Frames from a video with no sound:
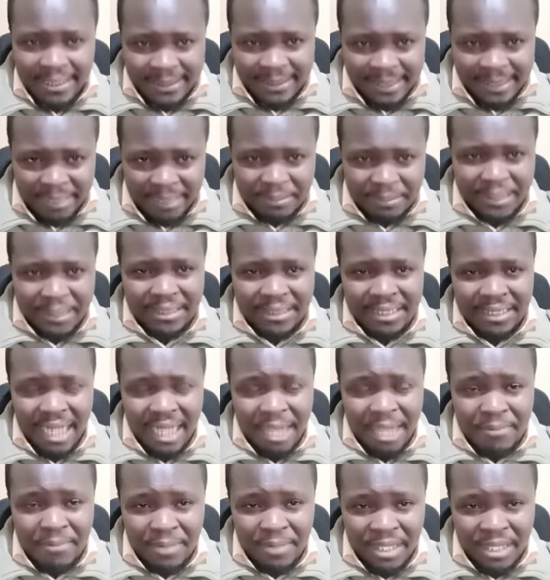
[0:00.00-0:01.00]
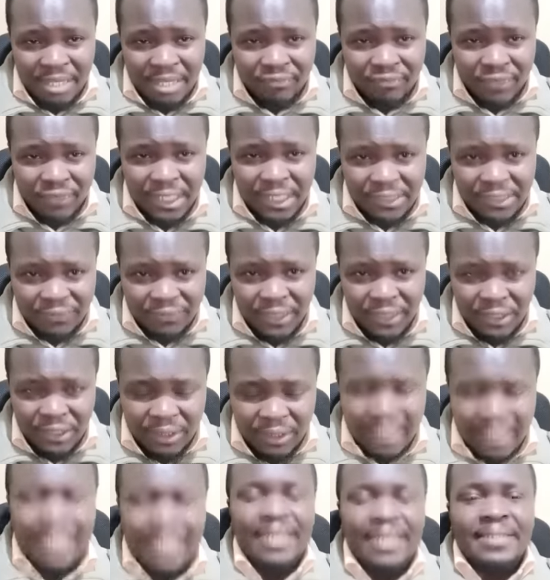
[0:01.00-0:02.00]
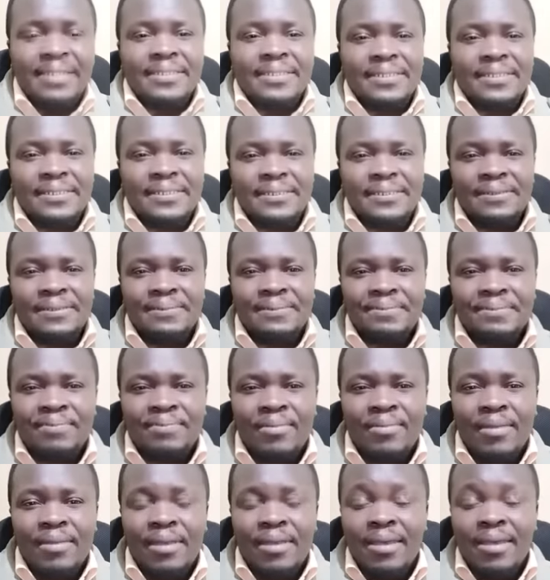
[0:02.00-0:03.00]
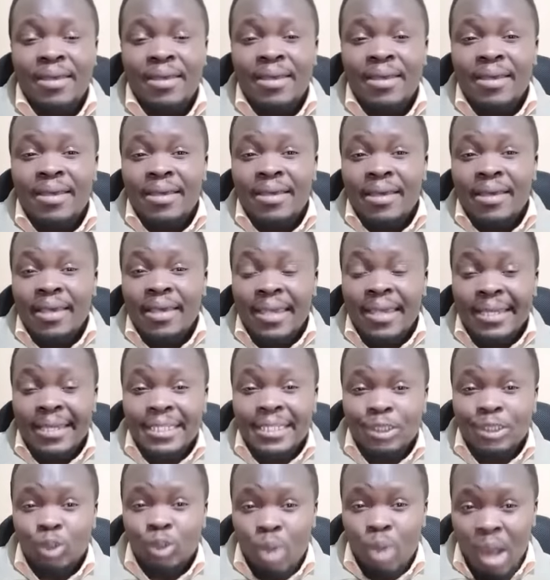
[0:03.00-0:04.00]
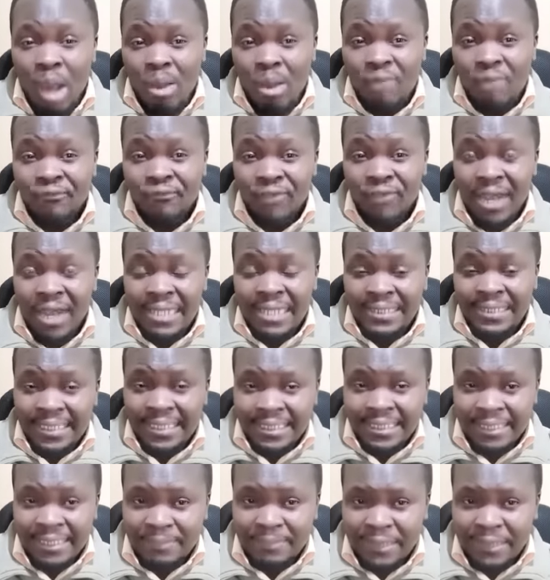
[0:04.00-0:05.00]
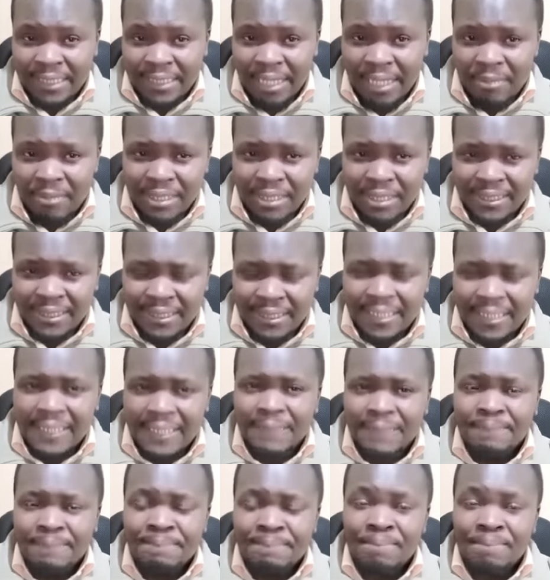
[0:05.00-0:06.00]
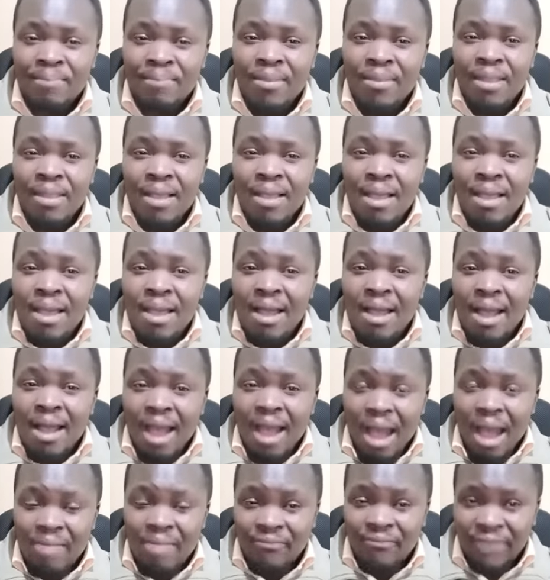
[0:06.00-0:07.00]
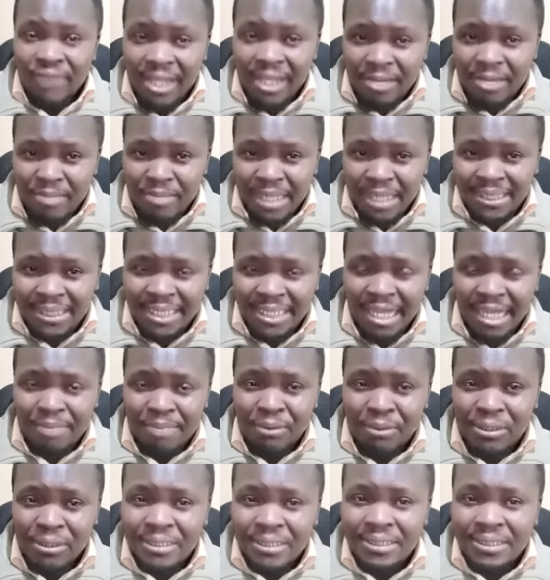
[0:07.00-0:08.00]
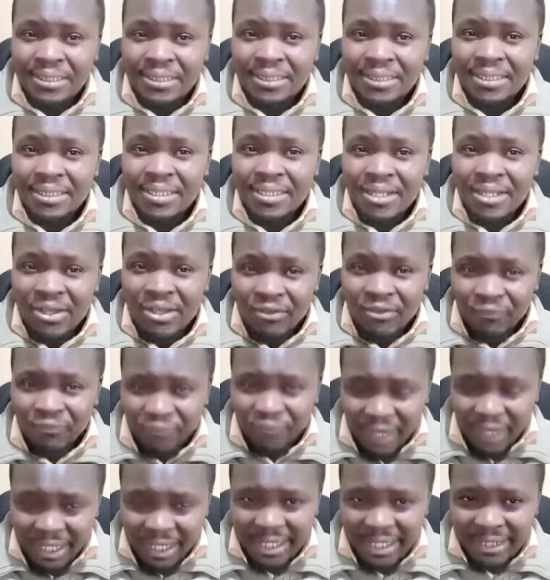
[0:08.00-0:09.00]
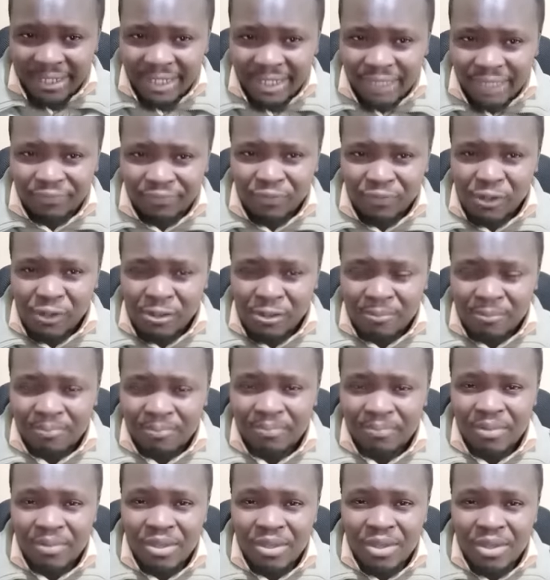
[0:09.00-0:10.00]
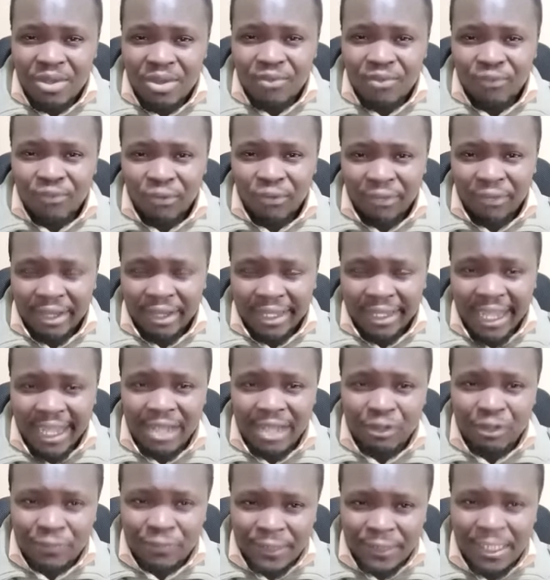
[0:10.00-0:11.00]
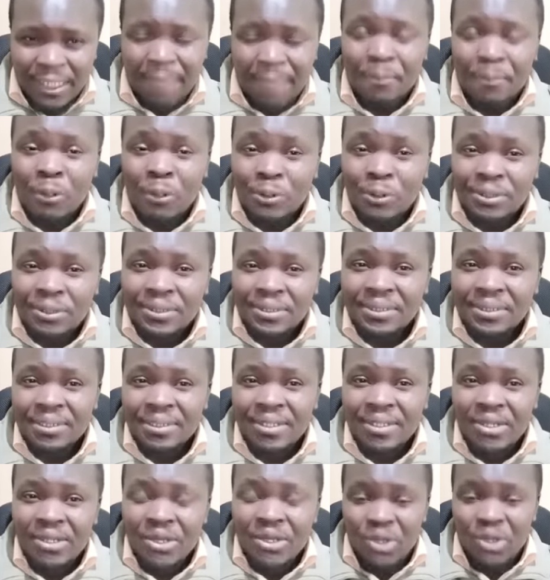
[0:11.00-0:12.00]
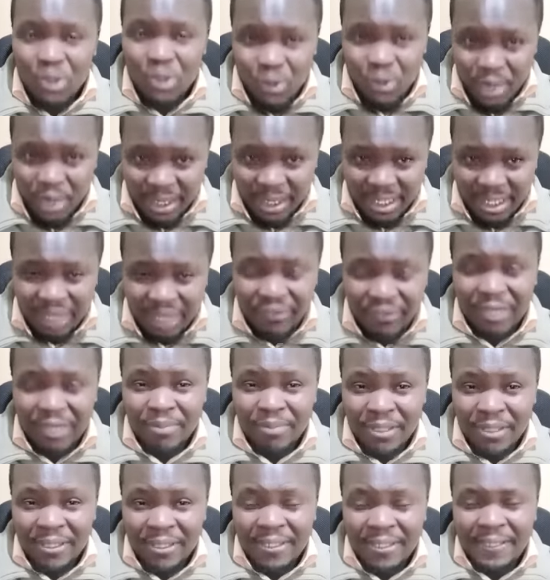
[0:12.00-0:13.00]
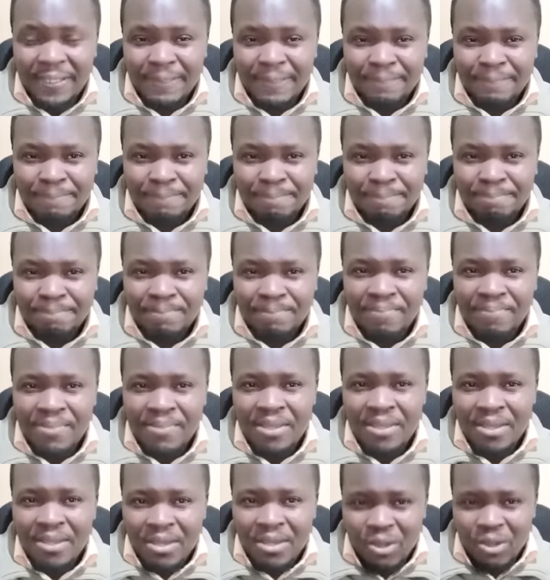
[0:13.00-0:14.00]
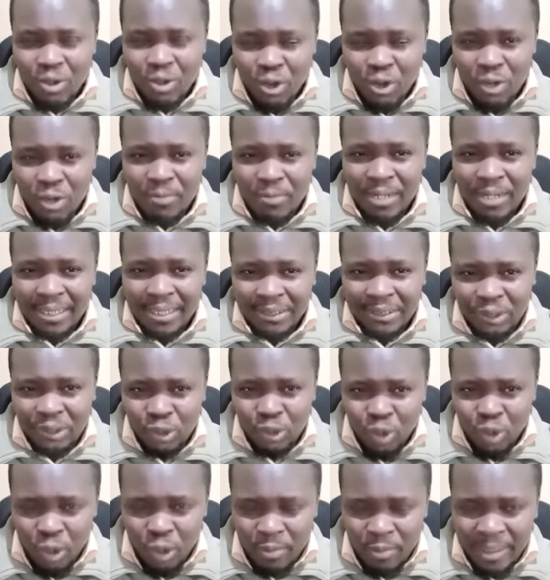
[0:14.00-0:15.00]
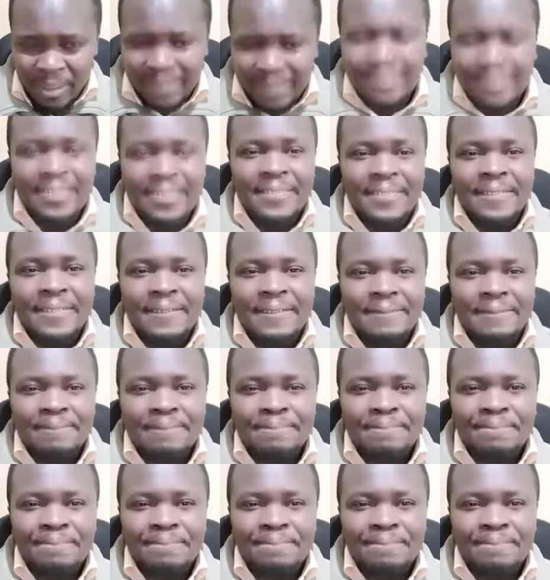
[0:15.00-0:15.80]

subscribe, give this video a like. And to our fans and subscribers here, I'm very much humbled, very grateful for the kind of support you are giving me here. God bless you, God bless Kenya.